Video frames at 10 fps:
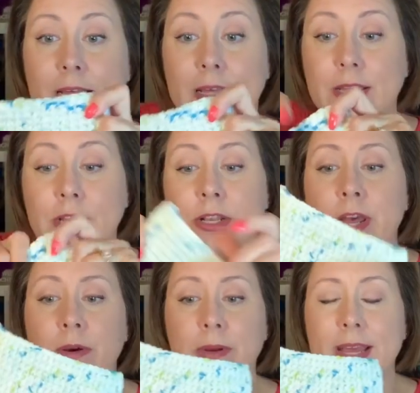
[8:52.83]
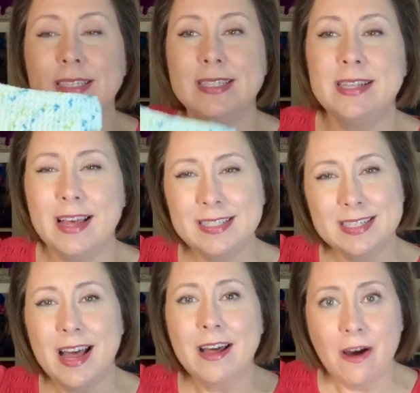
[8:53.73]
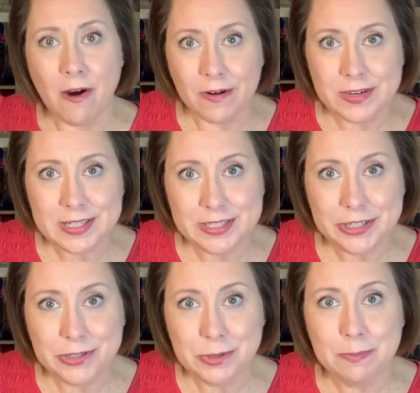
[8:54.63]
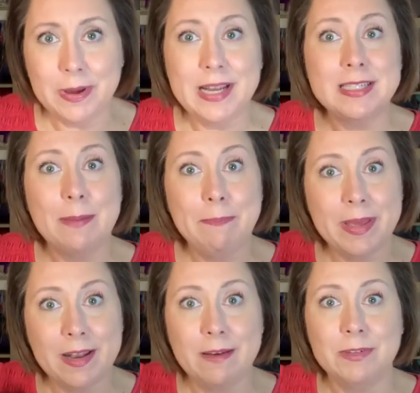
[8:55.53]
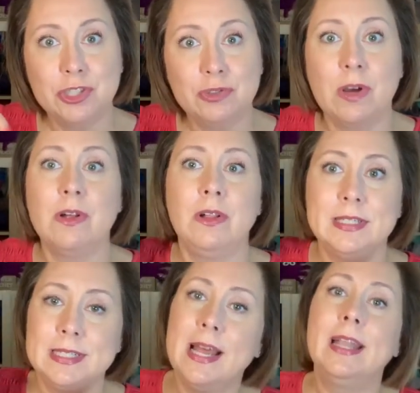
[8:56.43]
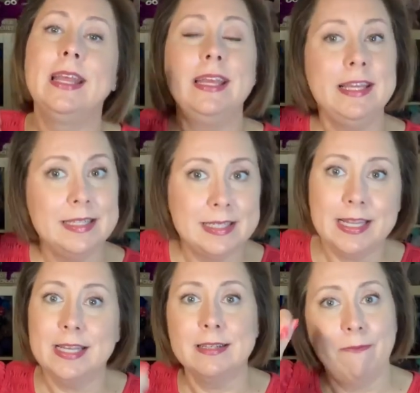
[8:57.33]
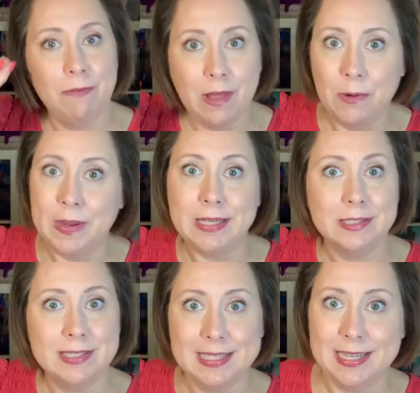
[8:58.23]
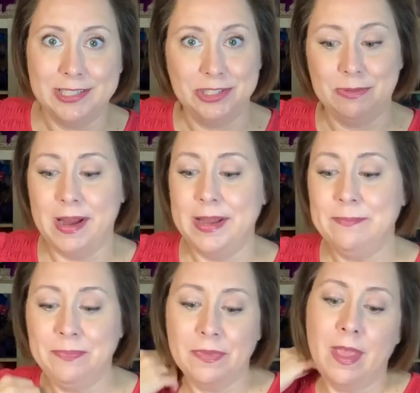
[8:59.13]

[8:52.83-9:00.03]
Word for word: You know, it's, it's not hard to do, but it's a bit of a struggle. It's not an easy flowing stitch, right?